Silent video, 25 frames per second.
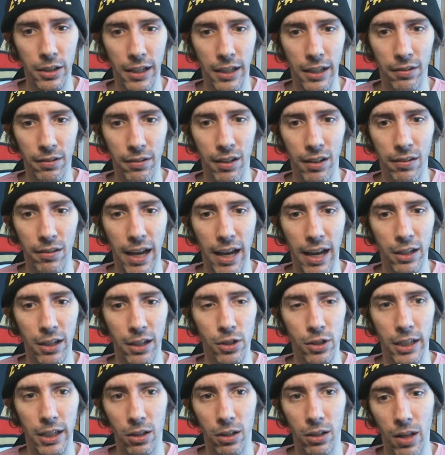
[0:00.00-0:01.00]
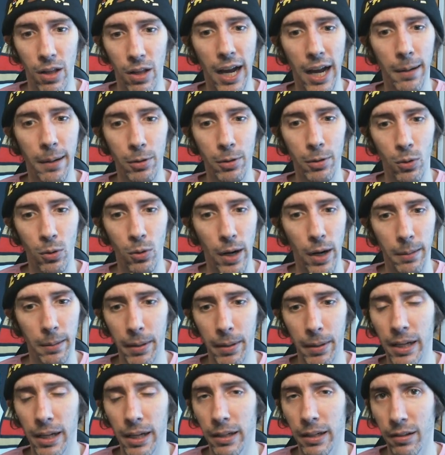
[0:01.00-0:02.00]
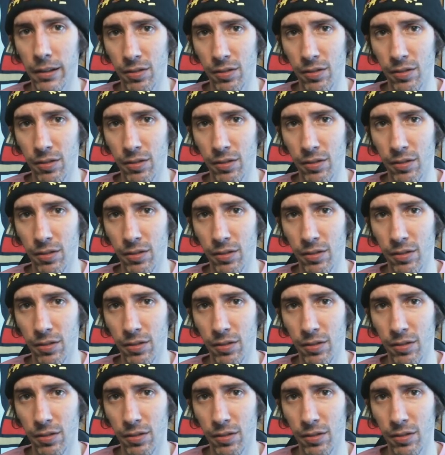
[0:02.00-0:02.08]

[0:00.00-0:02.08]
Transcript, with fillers: you can see it's actually climbed quite a bit.